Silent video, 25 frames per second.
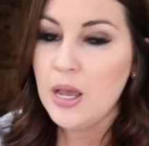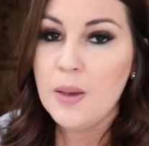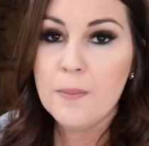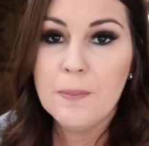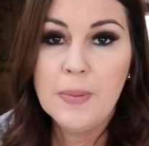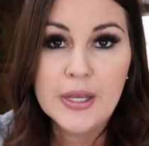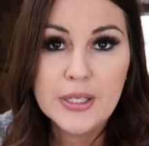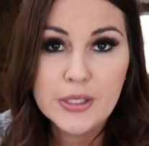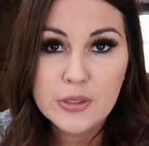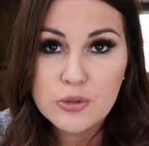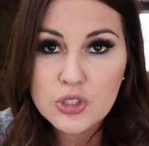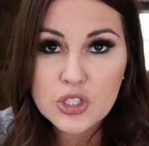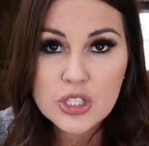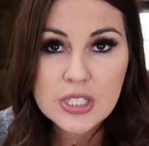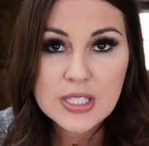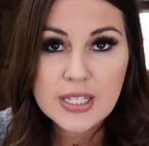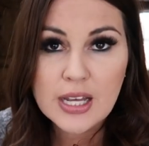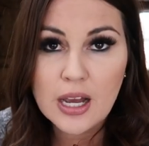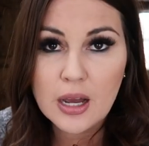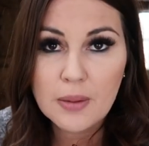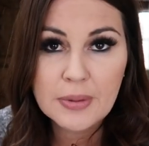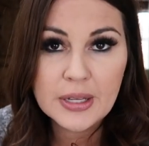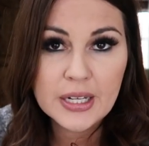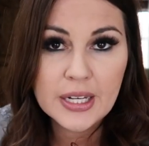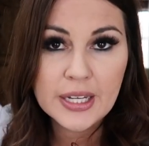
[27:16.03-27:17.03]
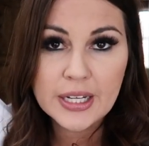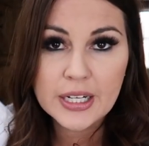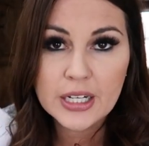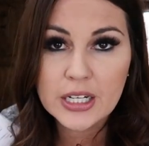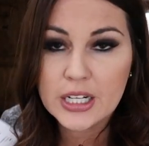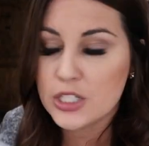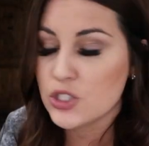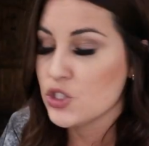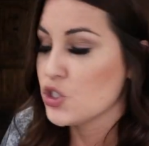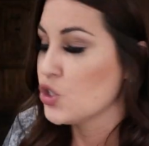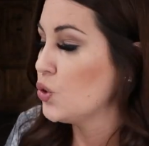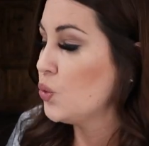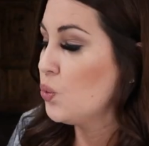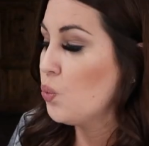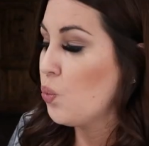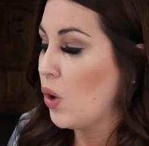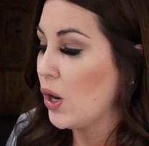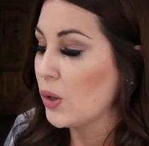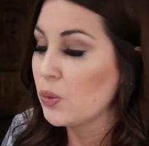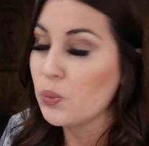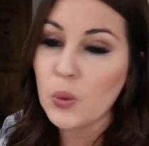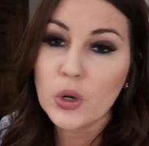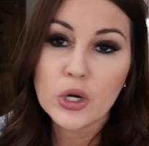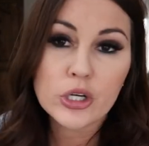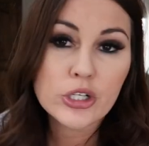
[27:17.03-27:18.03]
But you just come in here and do
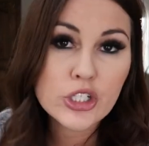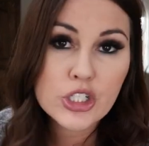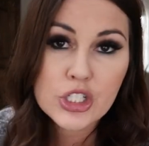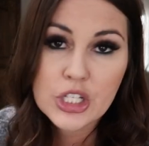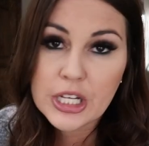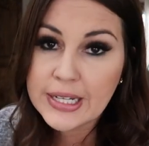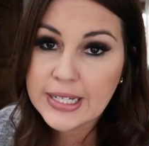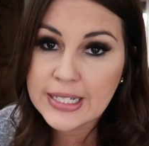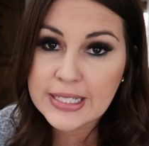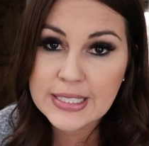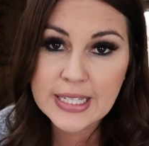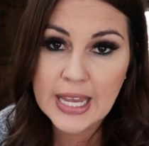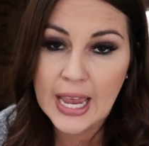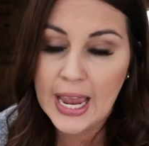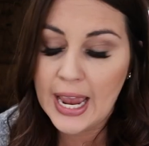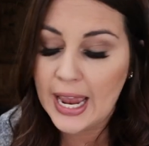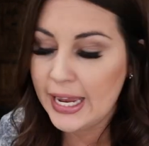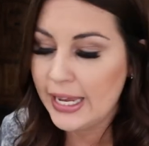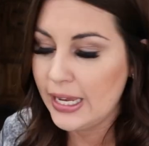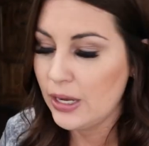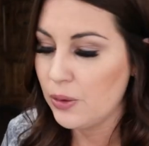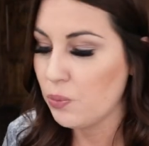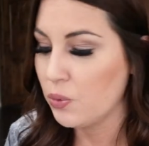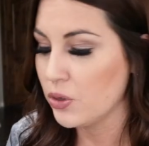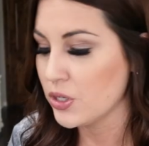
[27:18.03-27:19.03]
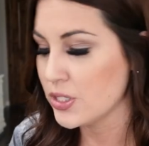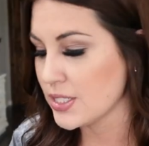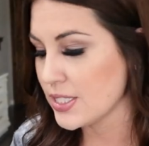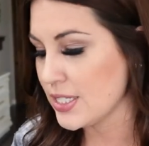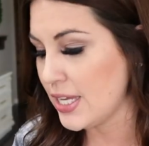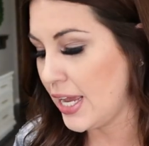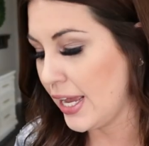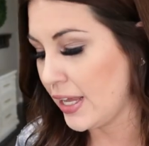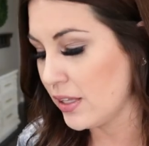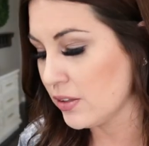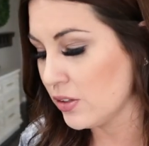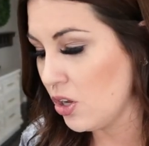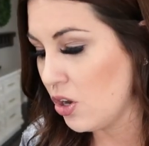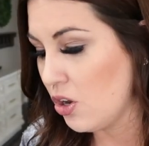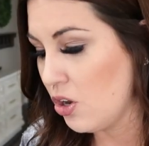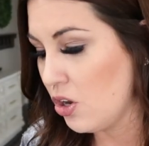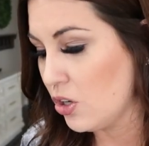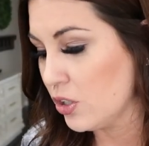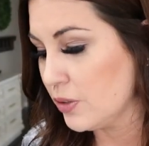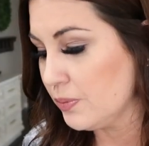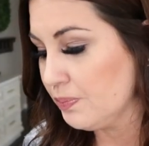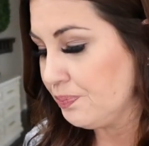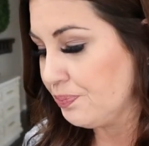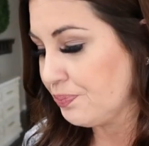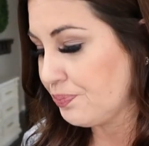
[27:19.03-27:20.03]
one worksheet a day. It wouldn't take
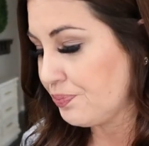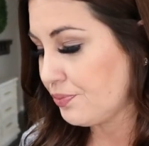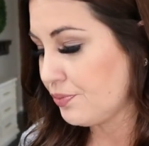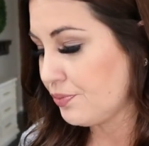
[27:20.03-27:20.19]
long.